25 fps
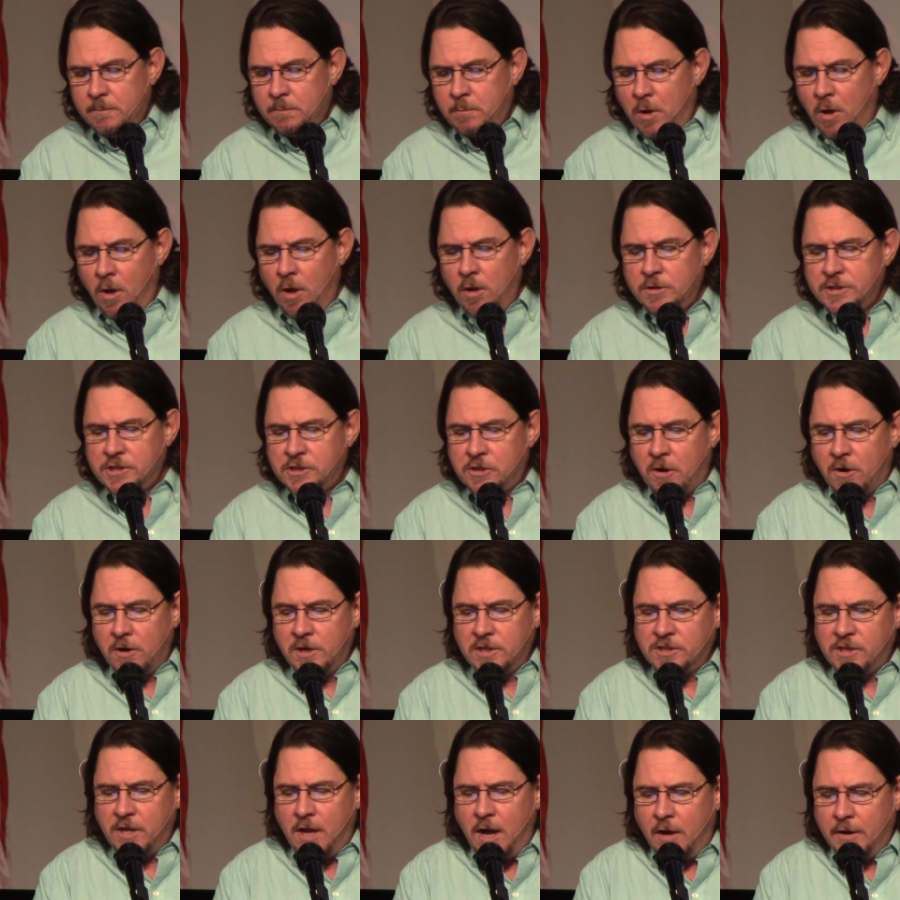Paul
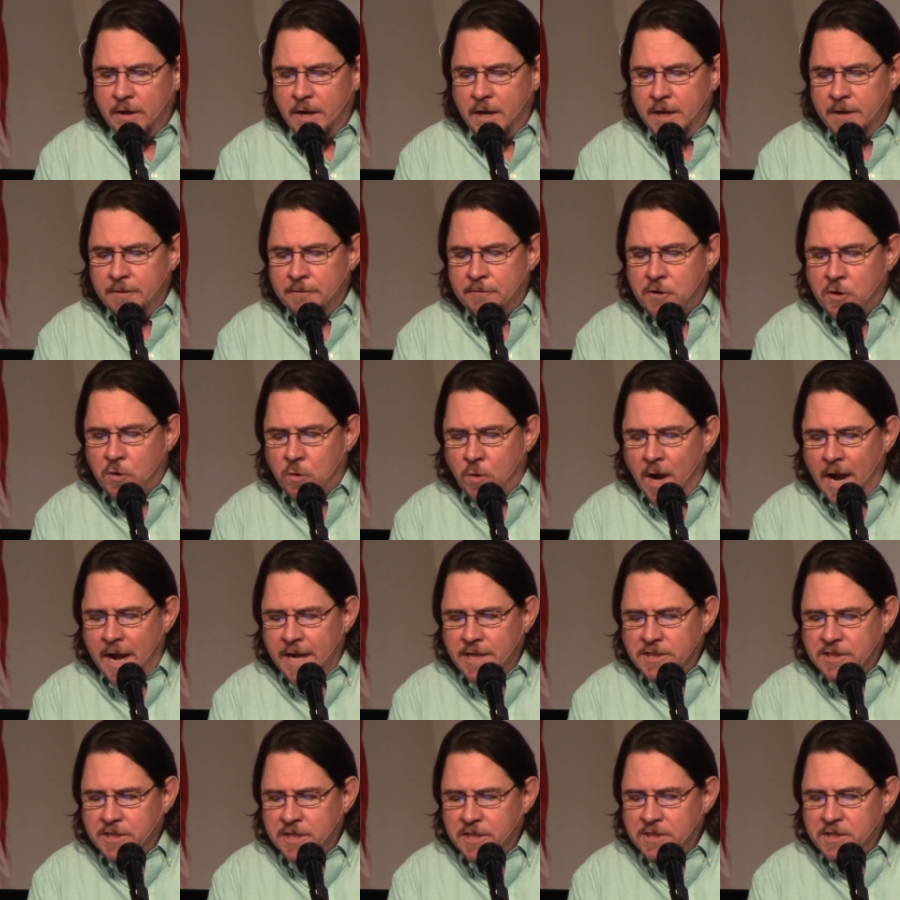starts out, and if
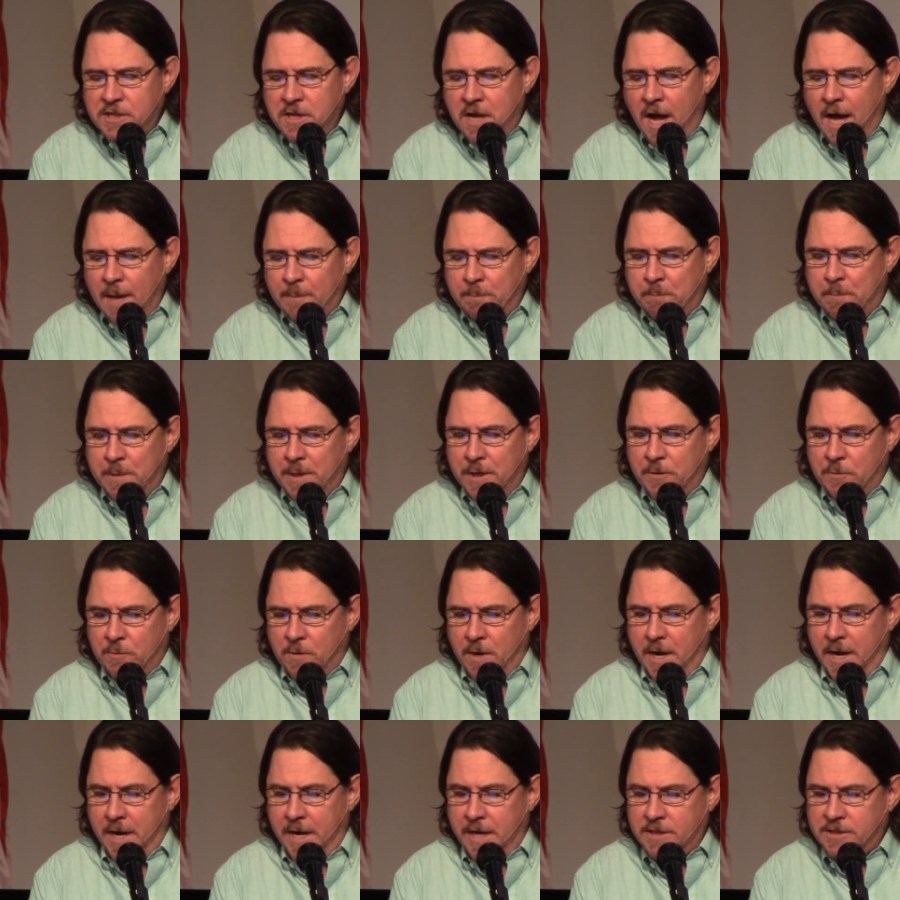Christ has not been
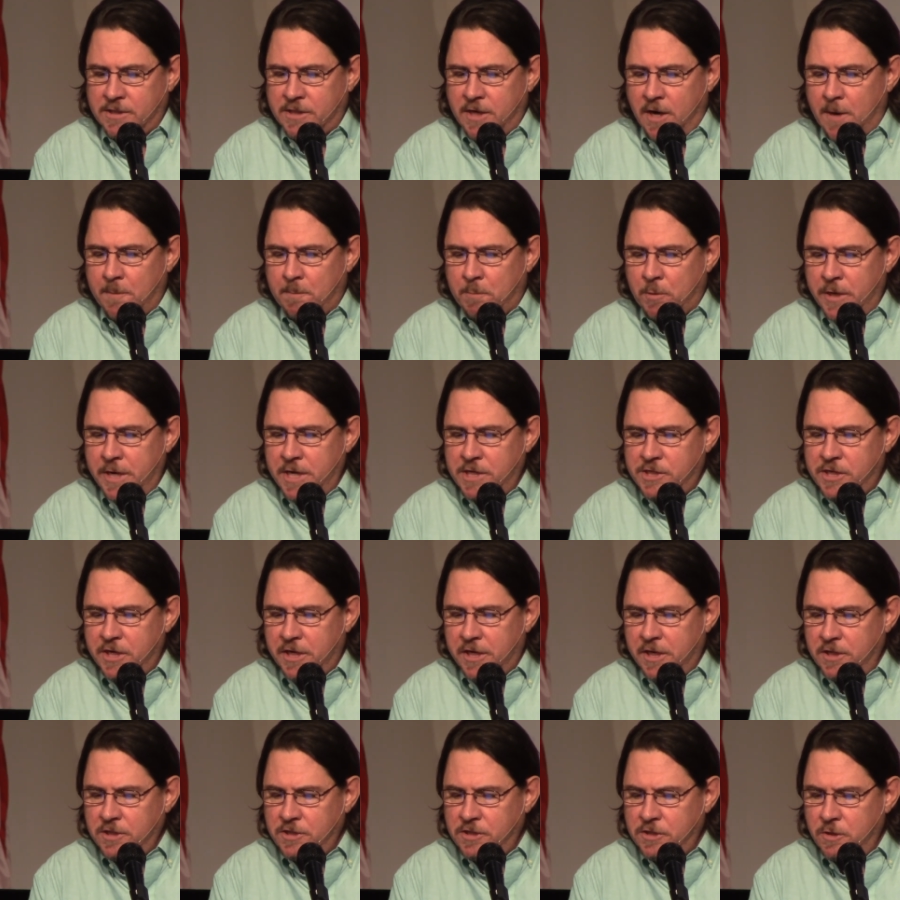raised, our
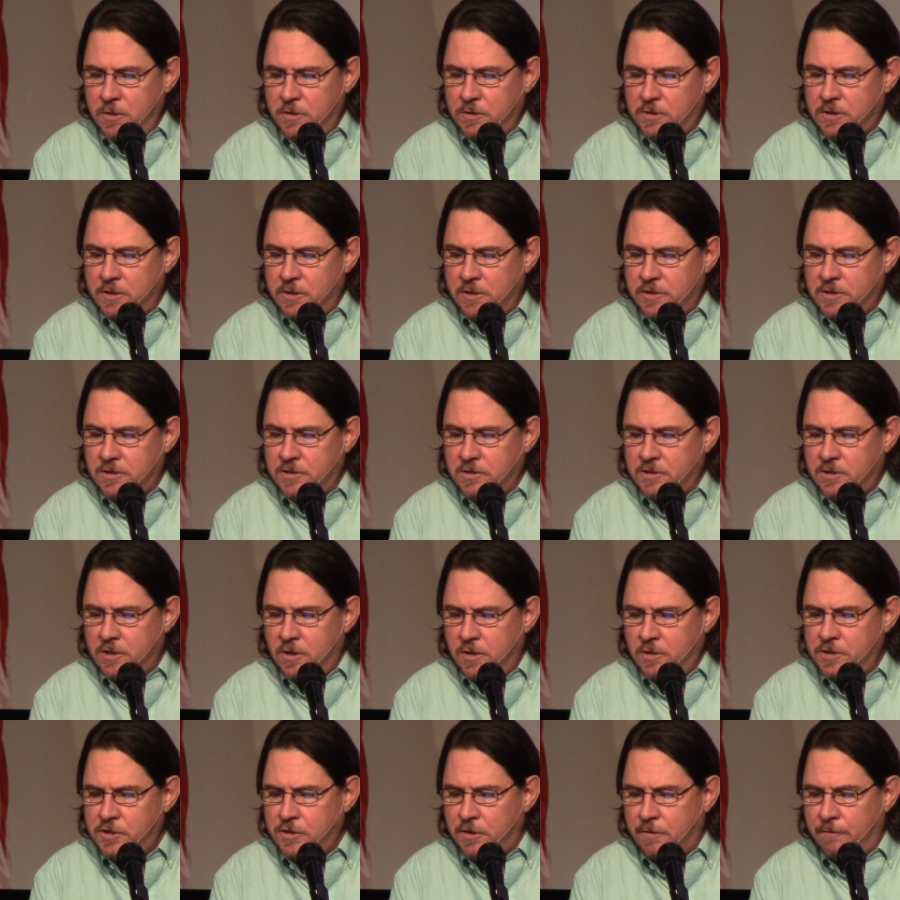preaching is useless, and
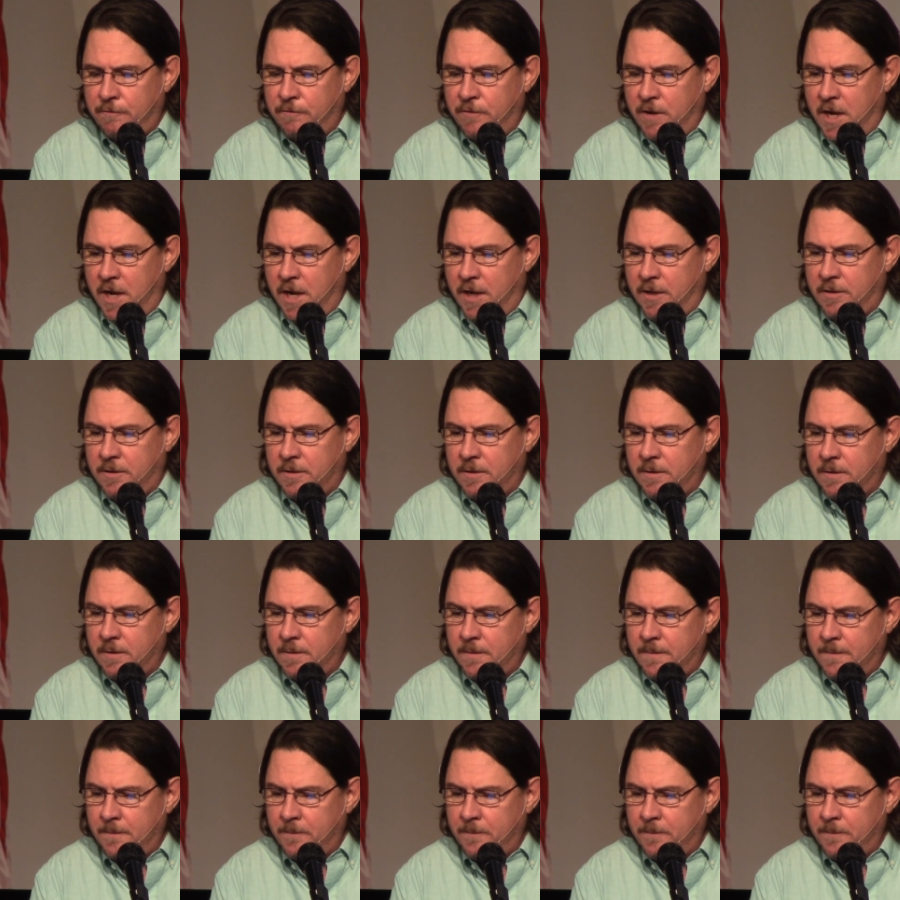so is your faith.